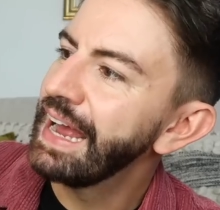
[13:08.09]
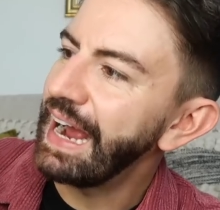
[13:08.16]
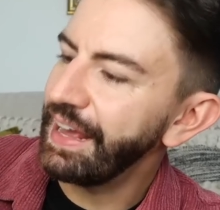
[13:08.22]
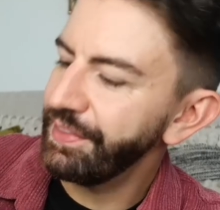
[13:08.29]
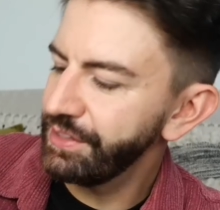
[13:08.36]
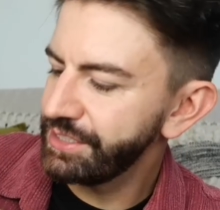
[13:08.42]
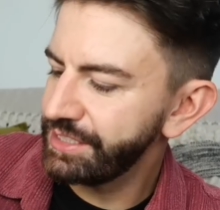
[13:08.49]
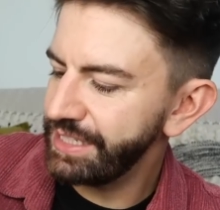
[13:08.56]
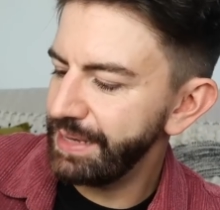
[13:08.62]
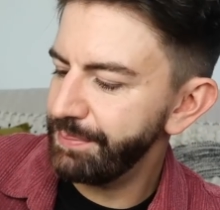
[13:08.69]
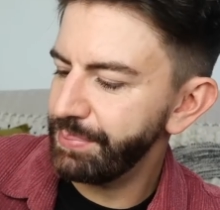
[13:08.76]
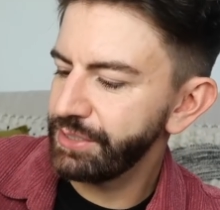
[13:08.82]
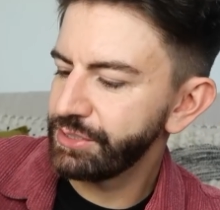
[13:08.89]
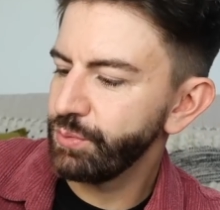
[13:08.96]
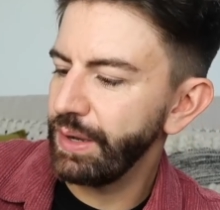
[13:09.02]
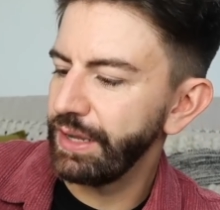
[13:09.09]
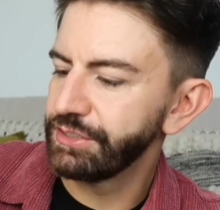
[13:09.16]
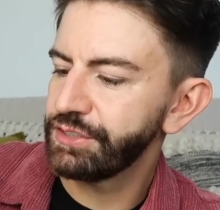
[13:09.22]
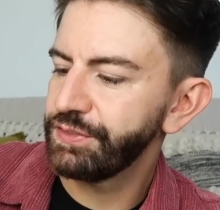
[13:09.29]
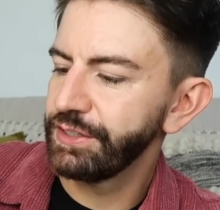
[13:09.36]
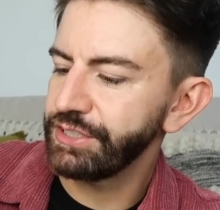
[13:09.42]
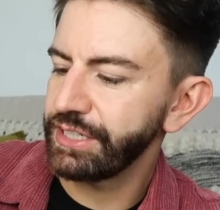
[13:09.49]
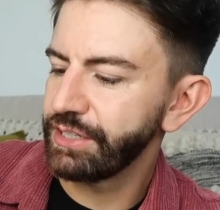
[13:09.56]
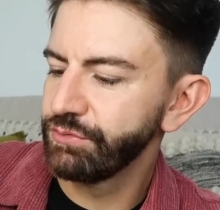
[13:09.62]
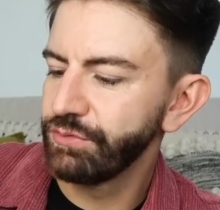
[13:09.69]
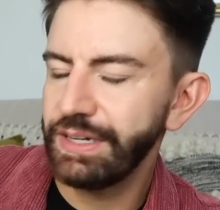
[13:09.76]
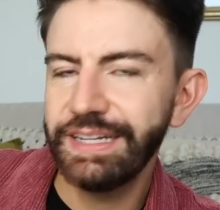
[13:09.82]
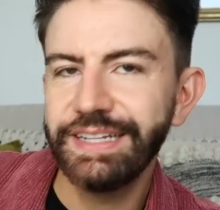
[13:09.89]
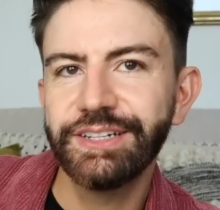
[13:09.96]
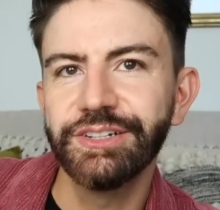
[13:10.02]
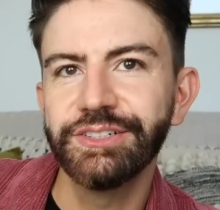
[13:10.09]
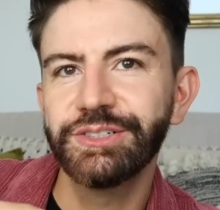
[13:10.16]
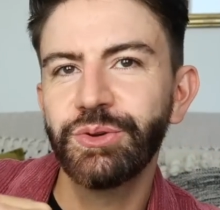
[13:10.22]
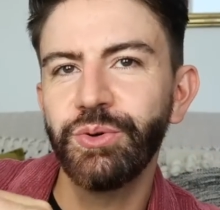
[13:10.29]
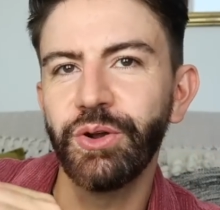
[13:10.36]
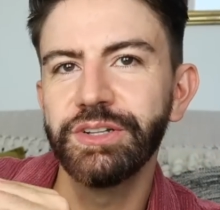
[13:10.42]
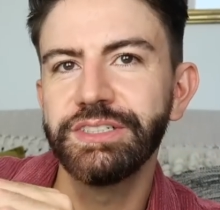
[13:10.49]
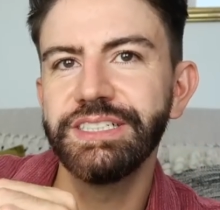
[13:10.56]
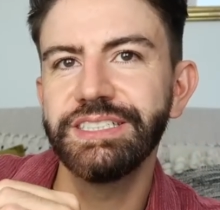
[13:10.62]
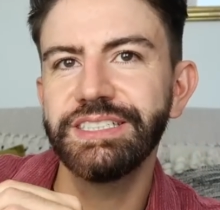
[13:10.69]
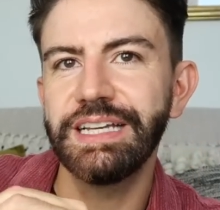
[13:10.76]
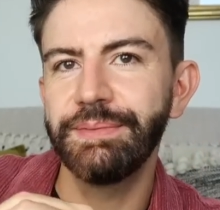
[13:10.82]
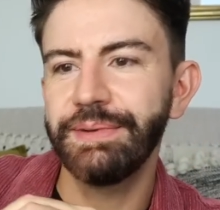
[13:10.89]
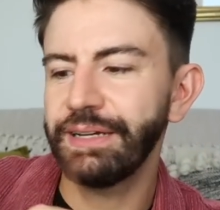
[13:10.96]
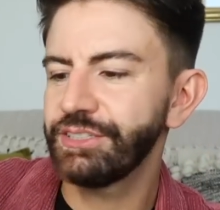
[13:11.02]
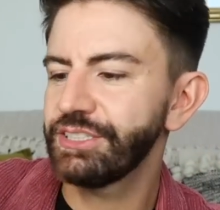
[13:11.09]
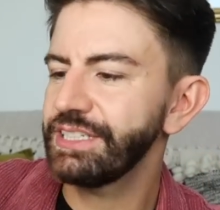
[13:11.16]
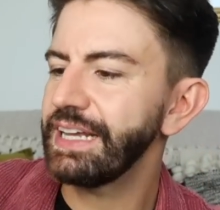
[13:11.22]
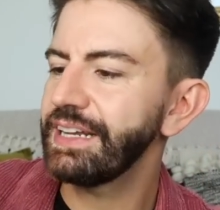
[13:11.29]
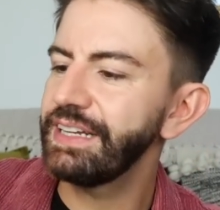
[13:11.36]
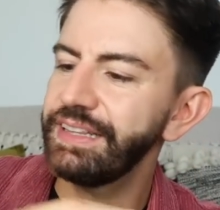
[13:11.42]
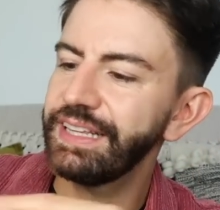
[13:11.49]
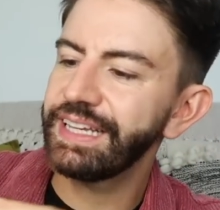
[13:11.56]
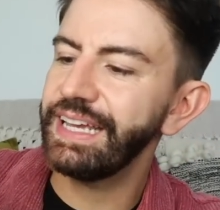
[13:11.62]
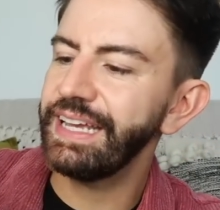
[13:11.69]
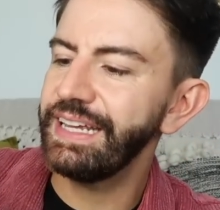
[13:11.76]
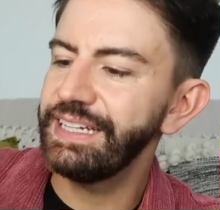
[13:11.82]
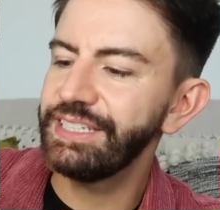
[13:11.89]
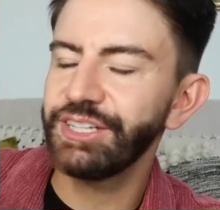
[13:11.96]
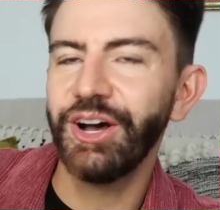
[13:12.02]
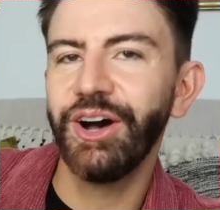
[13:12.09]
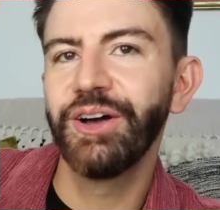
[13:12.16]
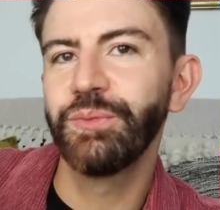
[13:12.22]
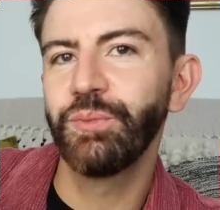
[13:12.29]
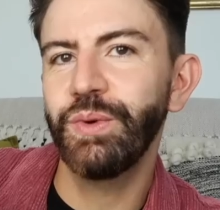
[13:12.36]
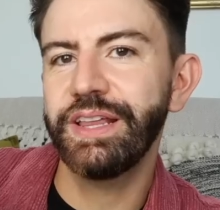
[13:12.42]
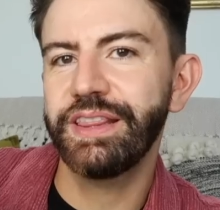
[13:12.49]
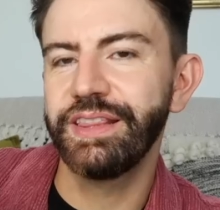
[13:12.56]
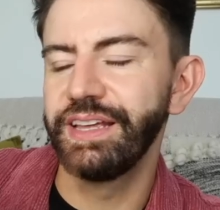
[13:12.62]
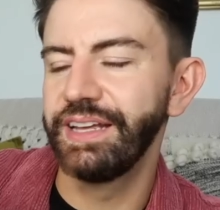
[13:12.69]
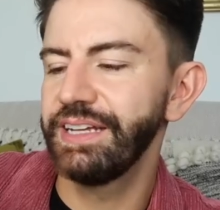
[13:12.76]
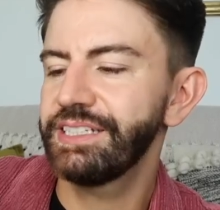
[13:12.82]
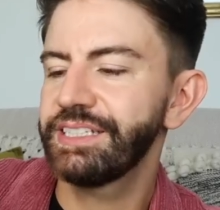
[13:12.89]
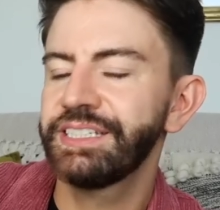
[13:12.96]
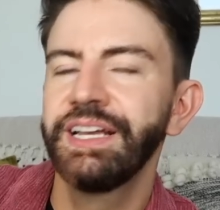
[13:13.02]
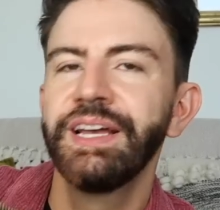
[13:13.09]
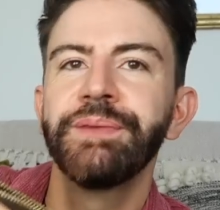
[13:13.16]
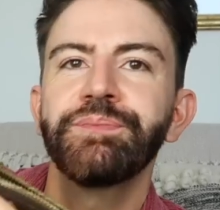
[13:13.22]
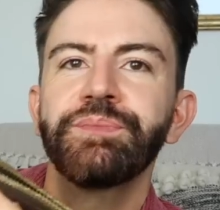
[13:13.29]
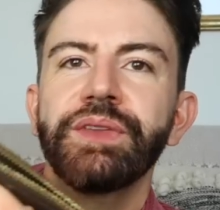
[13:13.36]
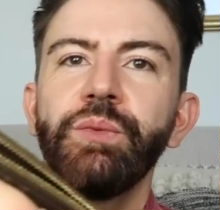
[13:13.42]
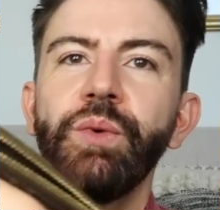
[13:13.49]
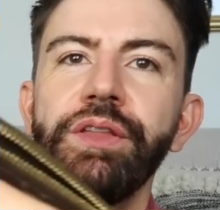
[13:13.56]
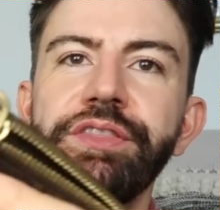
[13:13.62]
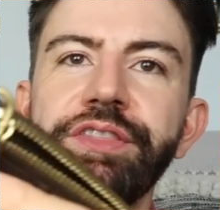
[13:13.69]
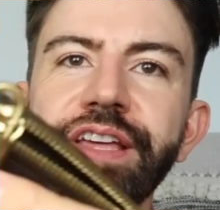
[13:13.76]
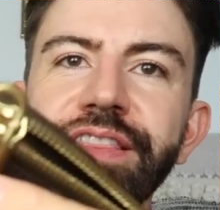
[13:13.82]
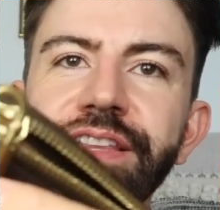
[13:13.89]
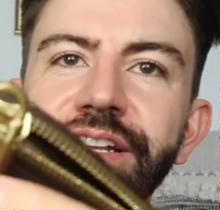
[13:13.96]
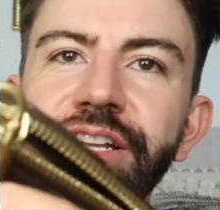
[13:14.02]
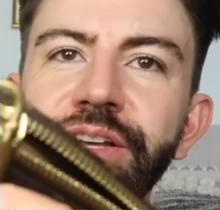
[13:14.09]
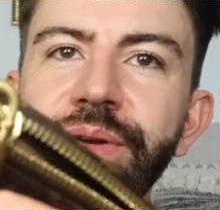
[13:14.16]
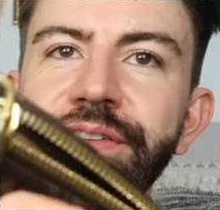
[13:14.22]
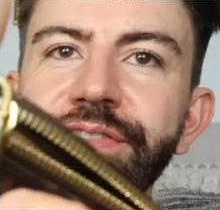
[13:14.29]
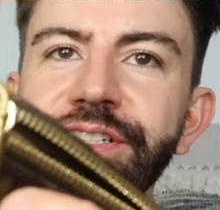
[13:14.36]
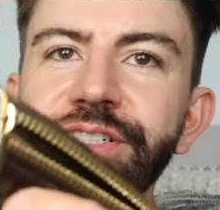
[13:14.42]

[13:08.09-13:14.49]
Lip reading: And the zip as well just feels like a really good quality zip. Now, sadly, the keys aren't with this. One thing that Louis